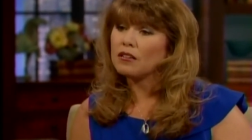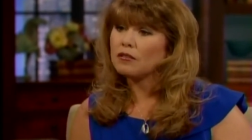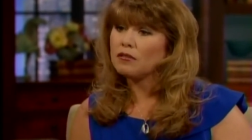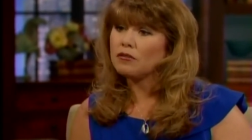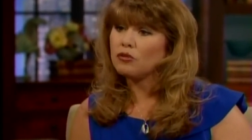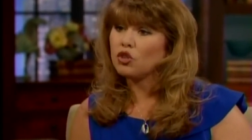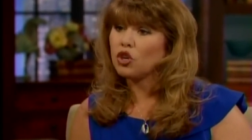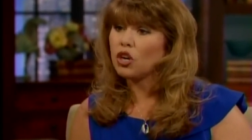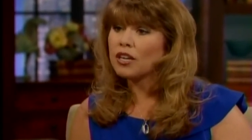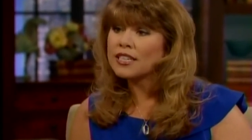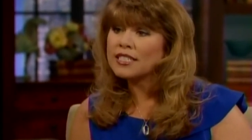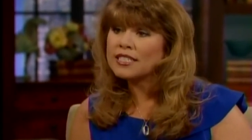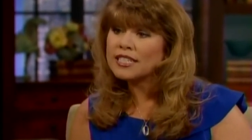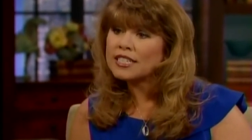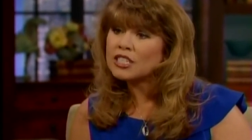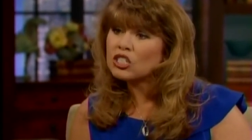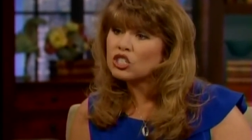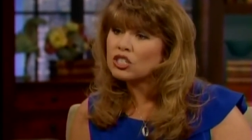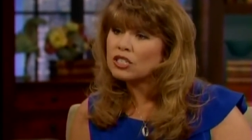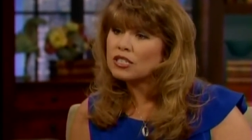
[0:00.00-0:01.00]
drug
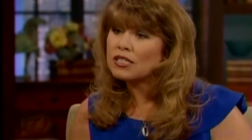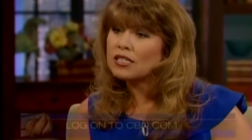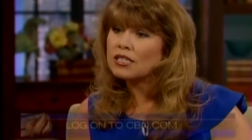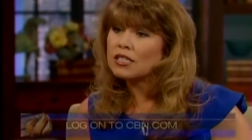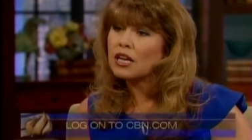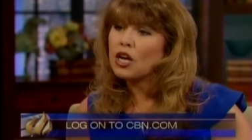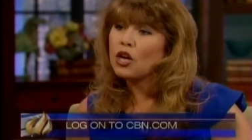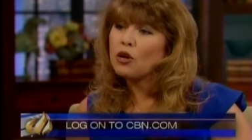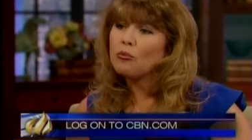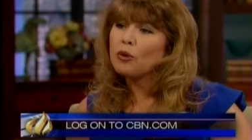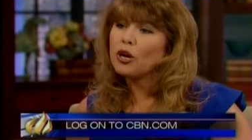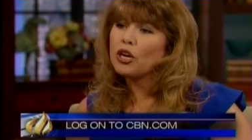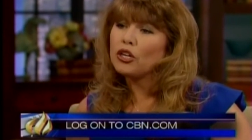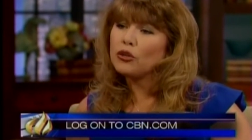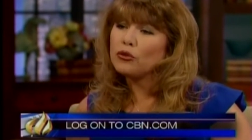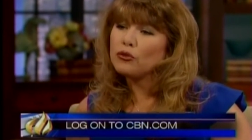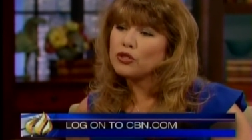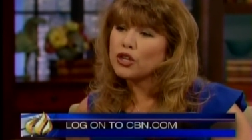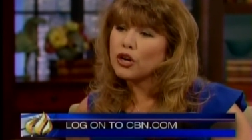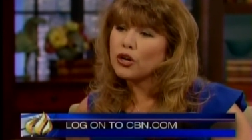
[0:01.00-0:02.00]
addictions, but
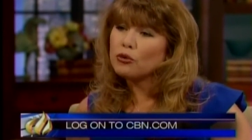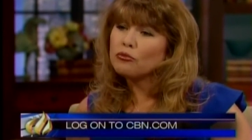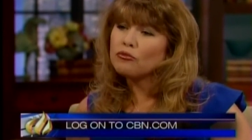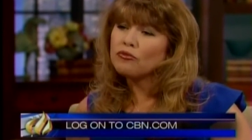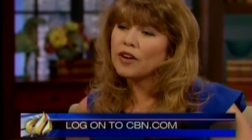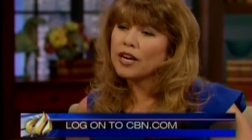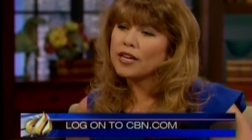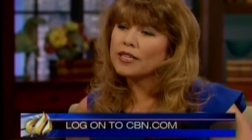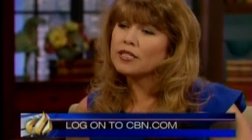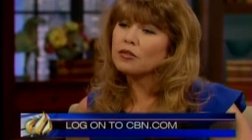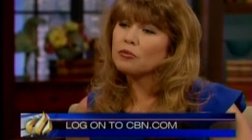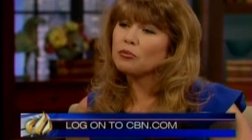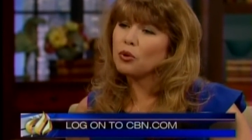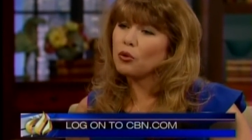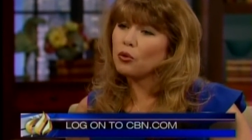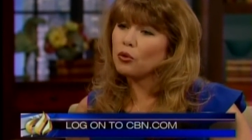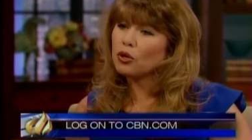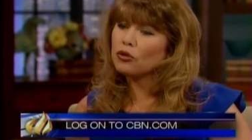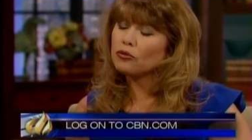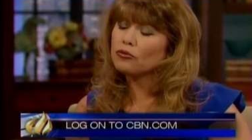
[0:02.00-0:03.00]
you don't find
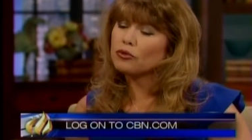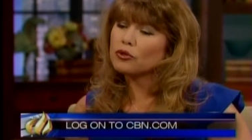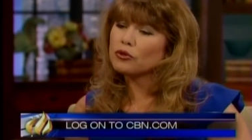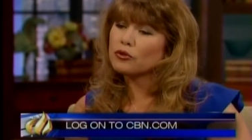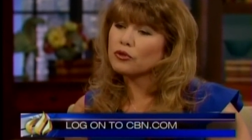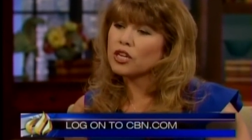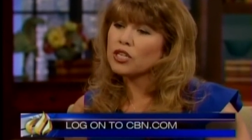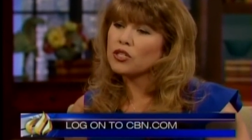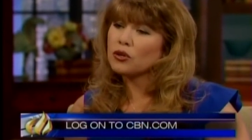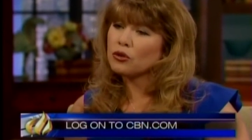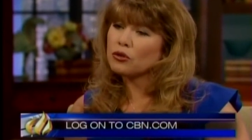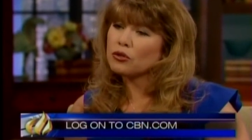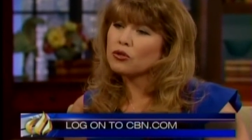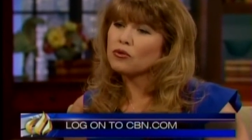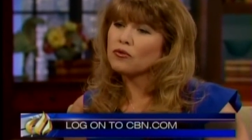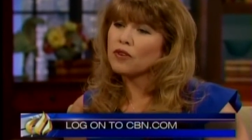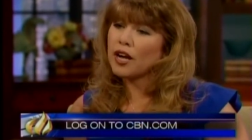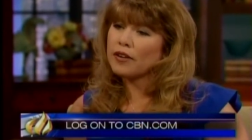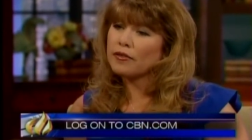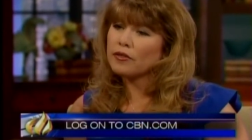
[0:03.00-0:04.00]
support for adult
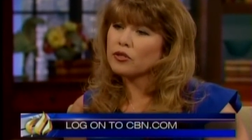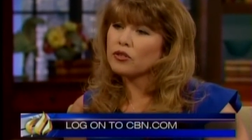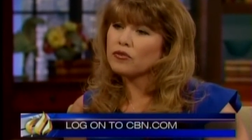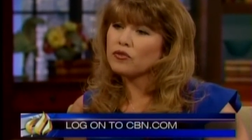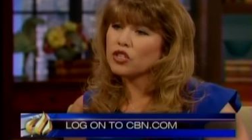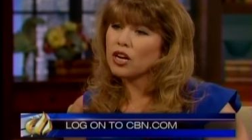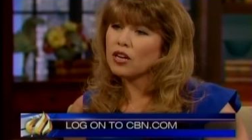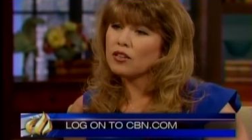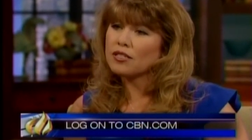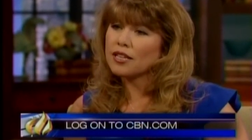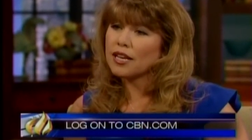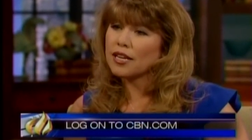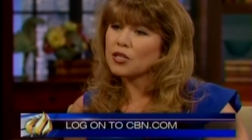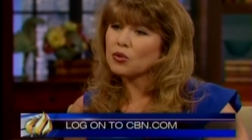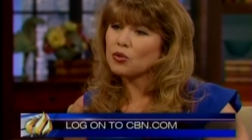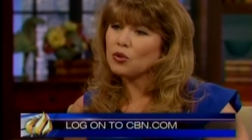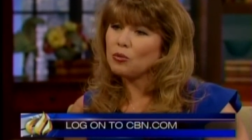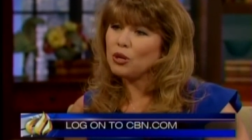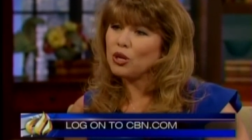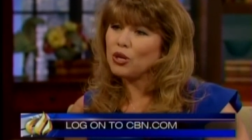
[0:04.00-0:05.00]
survivors of child
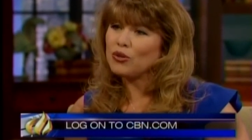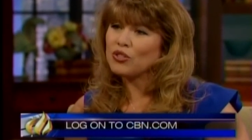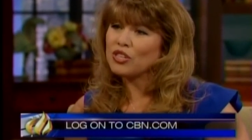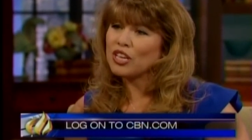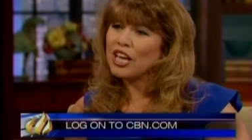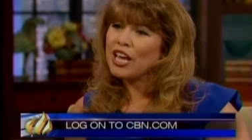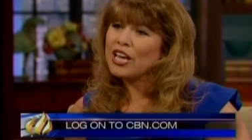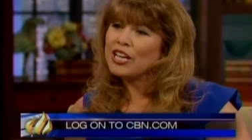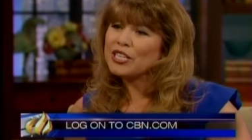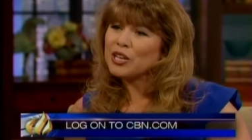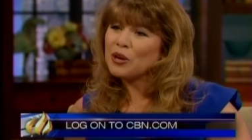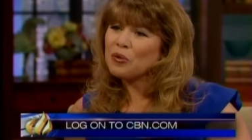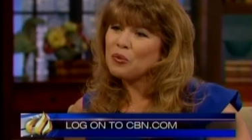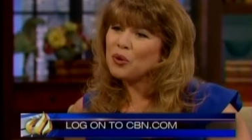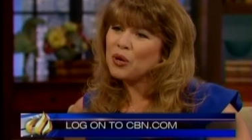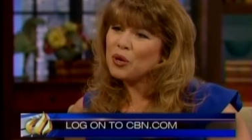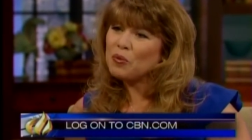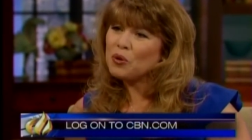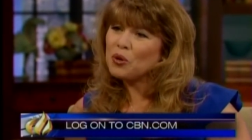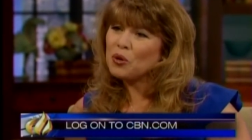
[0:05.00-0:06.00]
sexual abuse. So
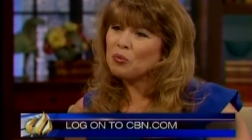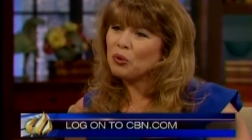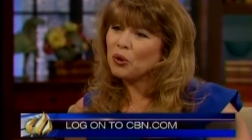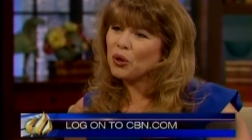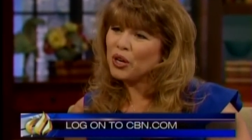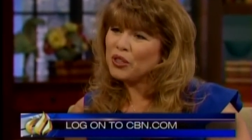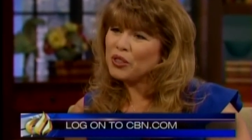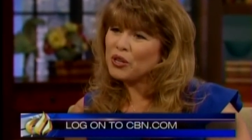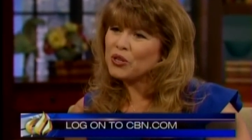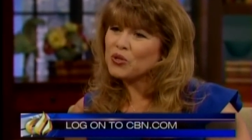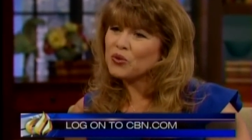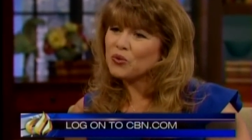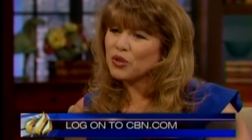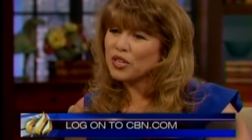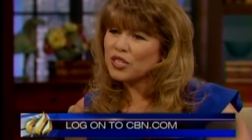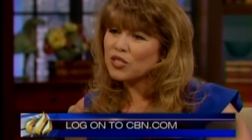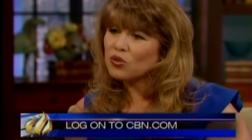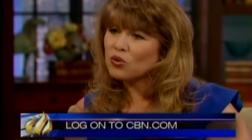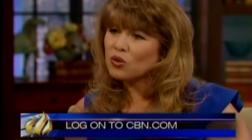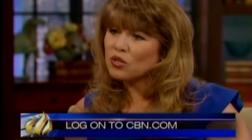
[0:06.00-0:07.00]
we want to bring those
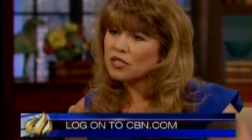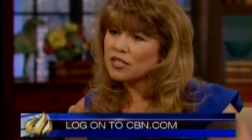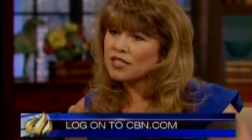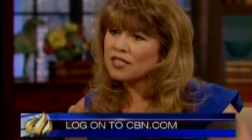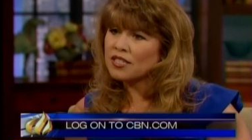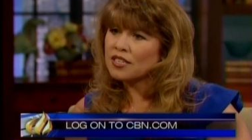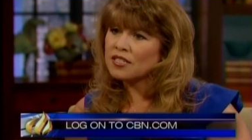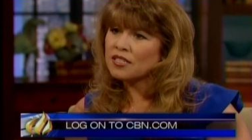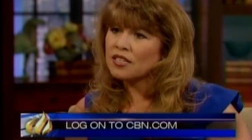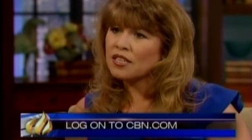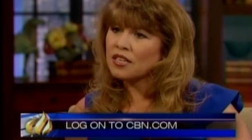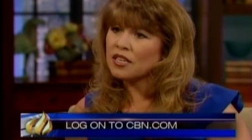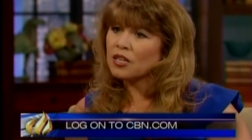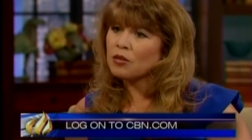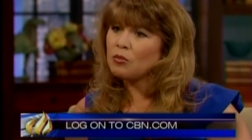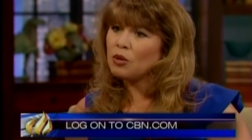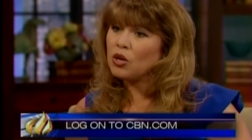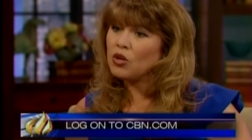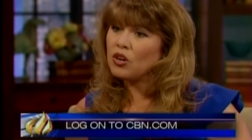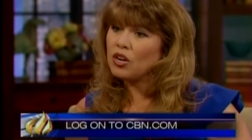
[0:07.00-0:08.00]
resources into the
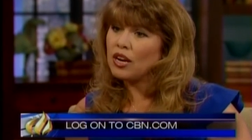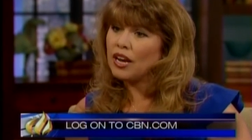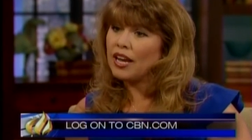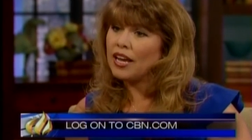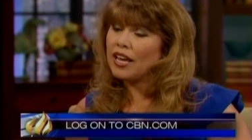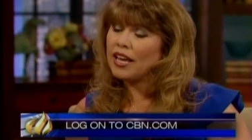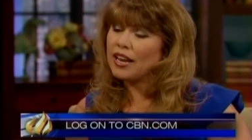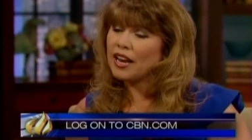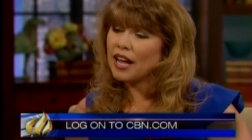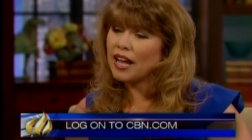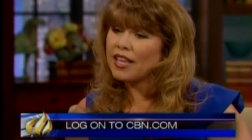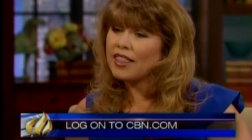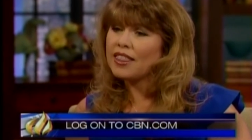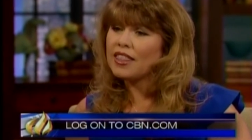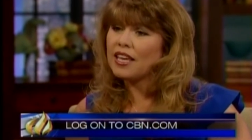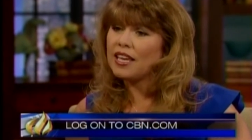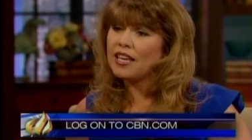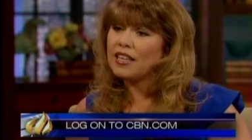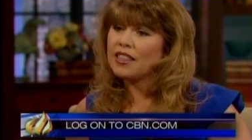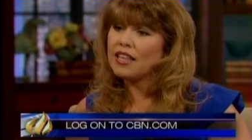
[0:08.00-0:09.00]
community, and I
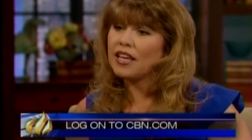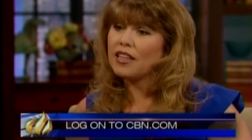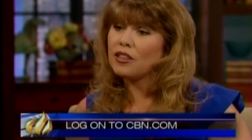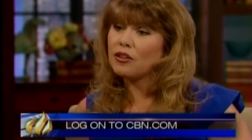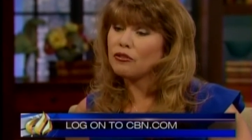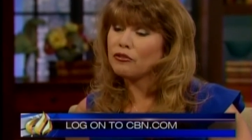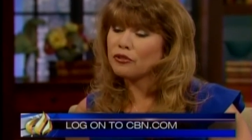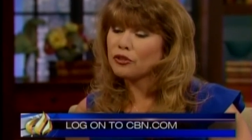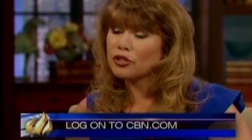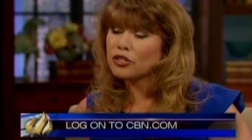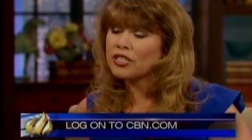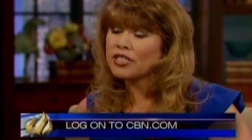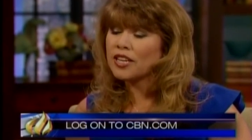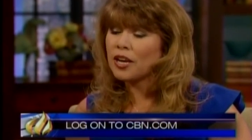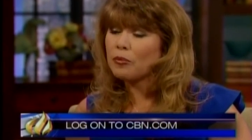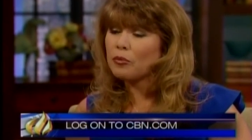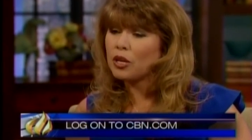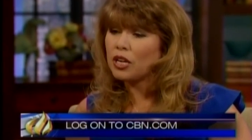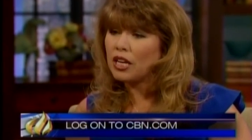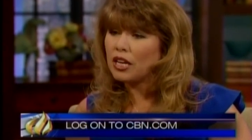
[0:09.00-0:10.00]
think that the first
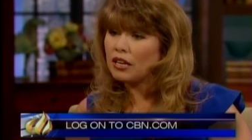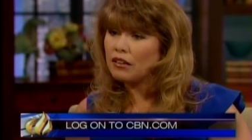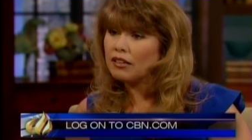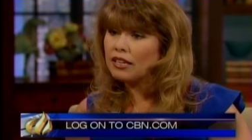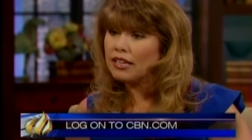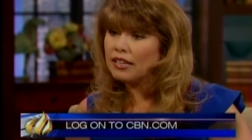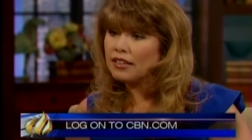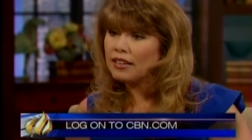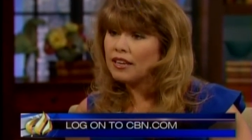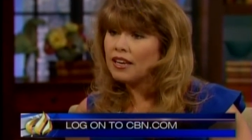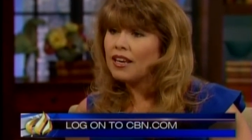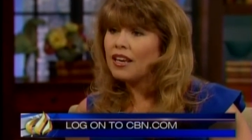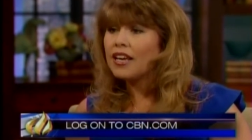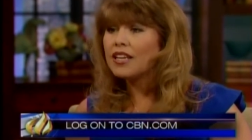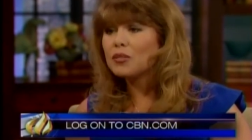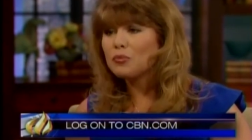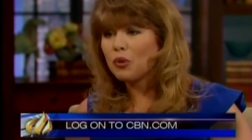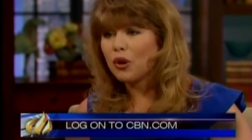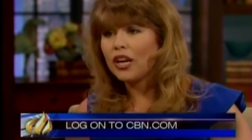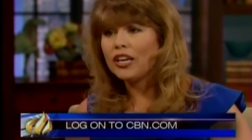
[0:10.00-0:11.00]
step in healing
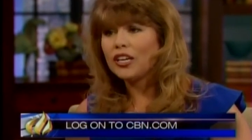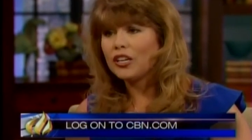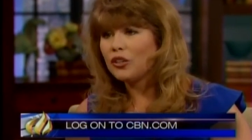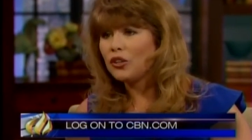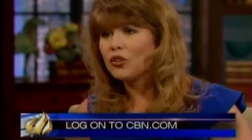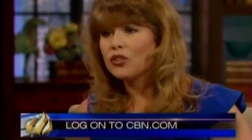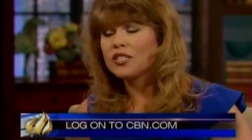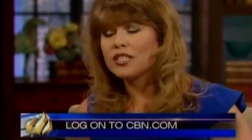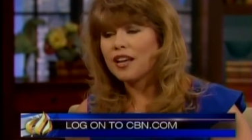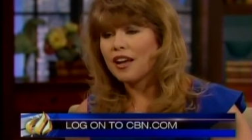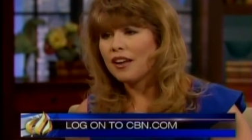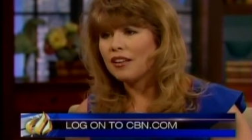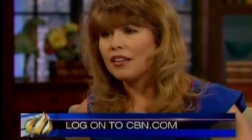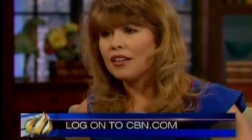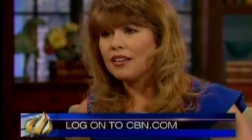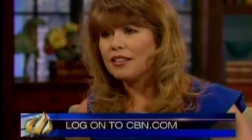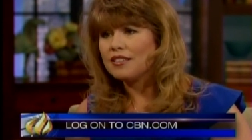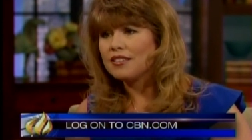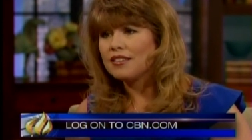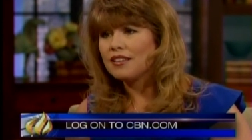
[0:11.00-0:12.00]
is breaking your
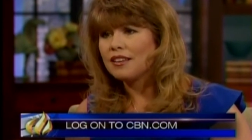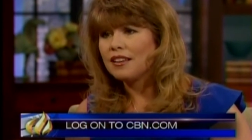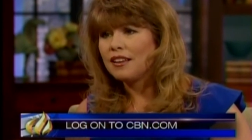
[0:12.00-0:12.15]
silence,